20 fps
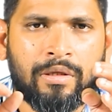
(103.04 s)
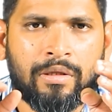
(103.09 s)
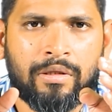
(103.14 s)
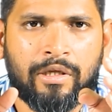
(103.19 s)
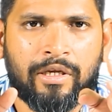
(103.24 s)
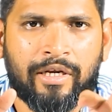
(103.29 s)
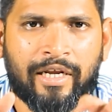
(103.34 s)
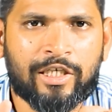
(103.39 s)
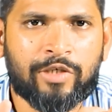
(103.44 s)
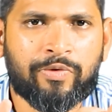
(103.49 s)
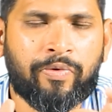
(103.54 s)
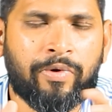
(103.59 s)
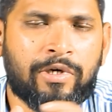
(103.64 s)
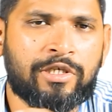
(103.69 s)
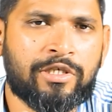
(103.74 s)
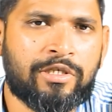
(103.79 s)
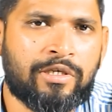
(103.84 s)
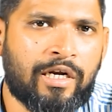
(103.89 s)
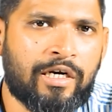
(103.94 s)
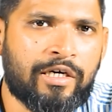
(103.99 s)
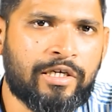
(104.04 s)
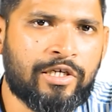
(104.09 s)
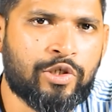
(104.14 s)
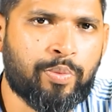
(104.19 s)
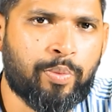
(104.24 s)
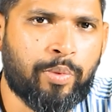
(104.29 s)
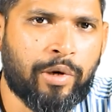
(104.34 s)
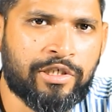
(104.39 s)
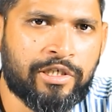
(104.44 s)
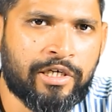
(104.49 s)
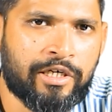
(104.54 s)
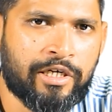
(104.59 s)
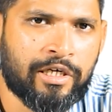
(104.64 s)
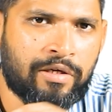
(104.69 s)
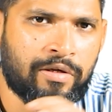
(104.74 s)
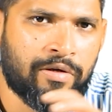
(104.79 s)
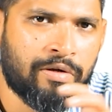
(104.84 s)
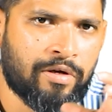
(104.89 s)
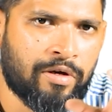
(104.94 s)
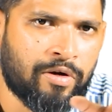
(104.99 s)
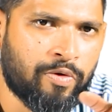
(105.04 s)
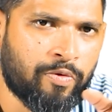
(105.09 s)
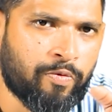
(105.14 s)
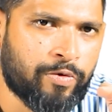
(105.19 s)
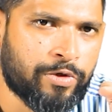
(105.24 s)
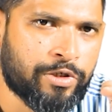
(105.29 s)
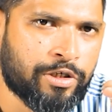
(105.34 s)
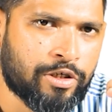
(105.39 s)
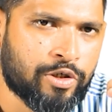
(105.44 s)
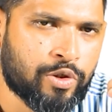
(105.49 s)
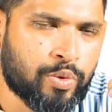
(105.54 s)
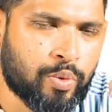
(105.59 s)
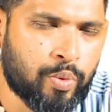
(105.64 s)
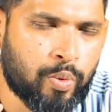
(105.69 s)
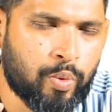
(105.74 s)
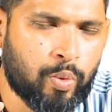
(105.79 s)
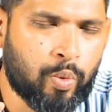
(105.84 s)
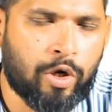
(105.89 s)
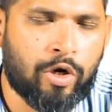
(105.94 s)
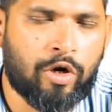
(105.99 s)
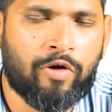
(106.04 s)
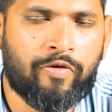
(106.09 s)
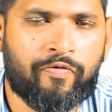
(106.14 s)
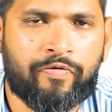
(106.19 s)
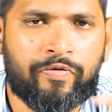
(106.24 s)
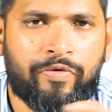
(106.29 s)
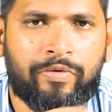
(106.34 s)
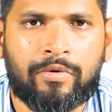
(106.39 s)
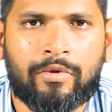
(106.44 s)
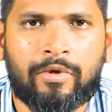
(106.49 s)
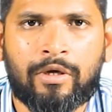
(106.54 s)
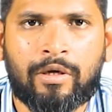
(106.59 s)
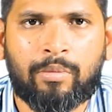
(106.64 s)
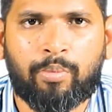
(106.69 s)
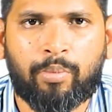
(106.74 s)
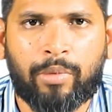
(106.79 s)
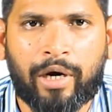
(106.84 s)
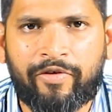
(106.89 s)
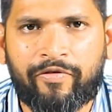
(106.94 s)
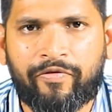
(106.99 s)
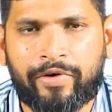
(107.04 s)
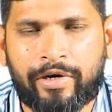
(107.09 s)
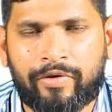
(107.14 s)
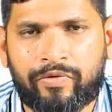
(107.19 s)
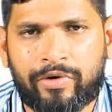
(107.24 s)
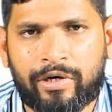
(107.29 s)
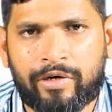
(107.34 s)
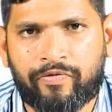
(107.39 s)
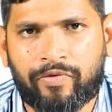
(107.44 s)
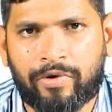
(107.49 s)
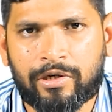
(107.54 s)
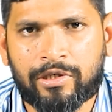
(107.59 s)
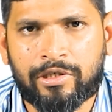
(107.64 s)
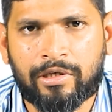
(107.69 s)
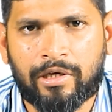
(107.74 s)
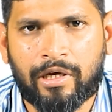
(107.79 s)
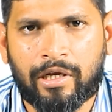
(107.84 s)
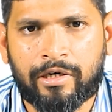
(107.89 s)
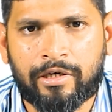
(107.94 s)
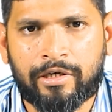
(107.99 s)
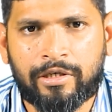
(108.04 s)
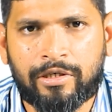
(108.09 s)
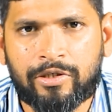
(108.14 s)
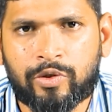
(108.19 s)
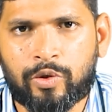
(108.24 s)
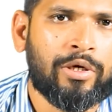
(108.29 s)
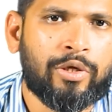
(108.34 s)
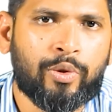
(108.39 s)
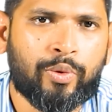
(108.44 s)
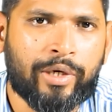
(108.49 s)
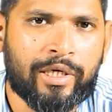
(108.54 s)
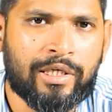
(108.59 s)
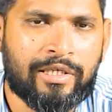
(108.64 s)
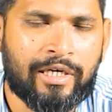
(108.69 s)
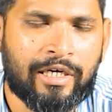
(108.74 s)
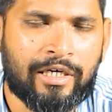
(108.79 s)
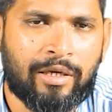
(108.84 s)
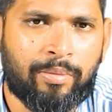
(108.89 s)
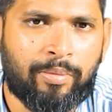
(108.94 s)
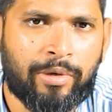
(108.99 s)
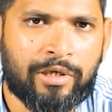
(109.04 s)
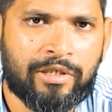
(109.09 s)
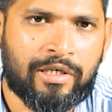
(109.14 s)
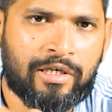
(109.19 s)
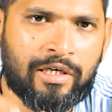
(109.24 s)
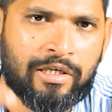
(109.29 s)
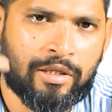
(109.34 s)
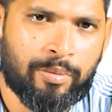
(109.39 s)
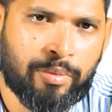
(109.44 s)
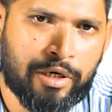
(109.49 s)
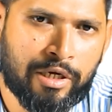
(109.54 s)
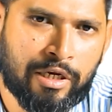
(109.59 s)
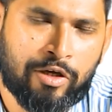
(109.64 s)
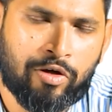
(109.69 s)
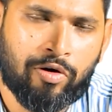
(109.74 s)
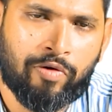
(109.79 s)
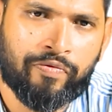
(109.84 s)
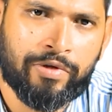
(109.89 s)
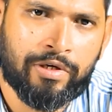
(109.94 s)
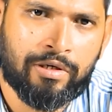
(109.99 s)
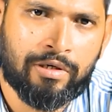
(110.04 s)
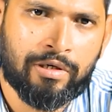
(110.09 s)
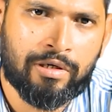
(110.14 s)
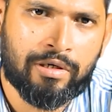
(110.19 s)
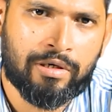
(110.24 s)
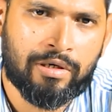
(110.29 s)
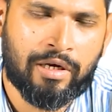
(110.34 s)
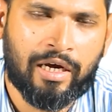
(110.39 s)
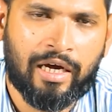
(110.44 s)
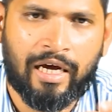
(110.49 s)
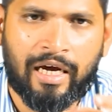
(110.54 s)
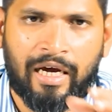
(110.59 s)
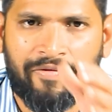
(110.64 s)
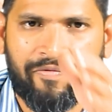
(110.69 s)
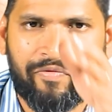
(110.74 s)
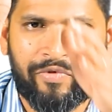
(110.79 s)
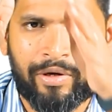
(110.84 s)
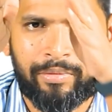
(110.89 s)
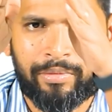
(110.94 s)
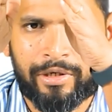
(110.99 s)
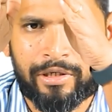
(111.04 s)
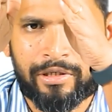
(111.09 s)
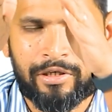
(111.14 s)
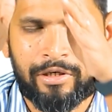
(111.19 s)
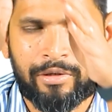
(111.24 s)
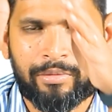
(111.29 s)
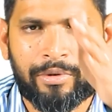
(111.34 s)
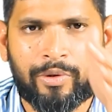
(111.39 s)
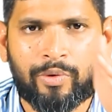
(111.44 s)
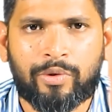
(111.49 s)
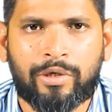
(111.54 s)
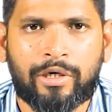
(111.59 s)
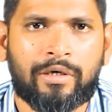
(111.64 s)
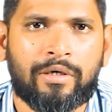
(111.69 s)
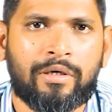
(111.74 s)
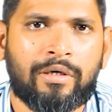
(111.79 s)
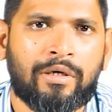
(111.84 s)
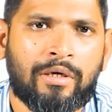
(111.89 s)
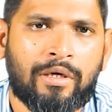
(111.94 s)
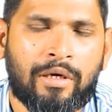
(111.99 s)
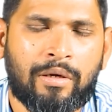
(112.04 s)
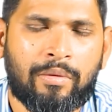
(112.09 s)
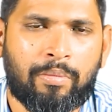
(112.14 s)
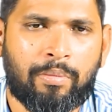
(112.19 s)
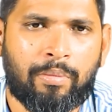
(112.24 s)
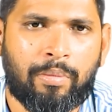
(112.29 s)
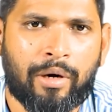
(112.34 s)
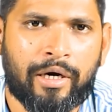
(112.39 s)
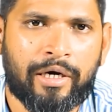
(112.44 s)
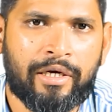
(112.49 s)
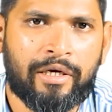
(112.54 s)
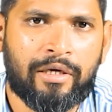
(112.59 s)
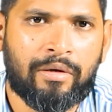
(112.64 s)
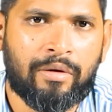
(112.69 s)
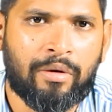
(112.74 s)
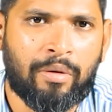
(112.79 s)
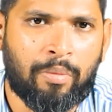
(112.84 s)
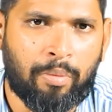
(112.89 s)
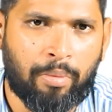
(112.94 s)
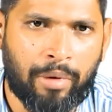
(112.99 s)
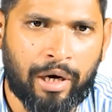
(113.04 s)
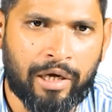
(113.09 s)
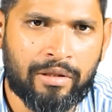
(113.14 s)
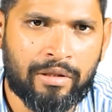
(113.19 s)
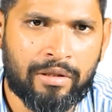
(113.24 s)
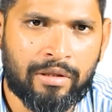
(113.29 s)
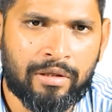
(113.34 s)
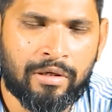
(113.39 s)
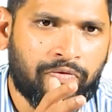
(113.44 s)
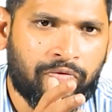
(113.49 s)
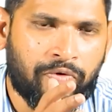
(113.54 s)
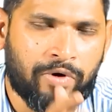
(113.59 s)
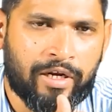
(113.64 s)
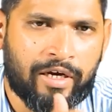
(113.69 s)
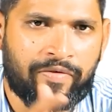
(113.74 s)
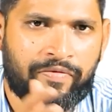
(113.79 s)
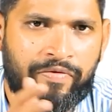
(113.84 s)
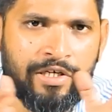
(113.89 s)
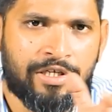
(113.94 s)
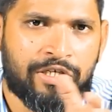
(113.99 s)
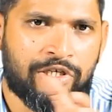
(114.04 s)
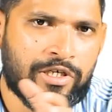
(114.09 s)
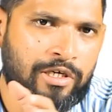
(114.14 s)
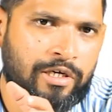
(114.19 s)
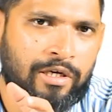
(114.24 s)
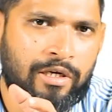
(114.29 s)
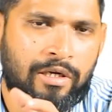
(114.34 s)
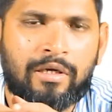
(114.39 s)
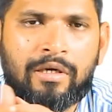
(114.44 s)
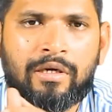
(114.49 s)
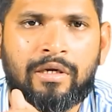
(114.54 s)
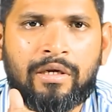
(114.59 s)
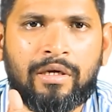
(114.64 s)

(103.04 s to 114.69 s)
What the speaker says: The next functionality is budgeting, which is one of my favorite functionalities. You can set up budget at the beginning of the year, have them distributed by month for every GL,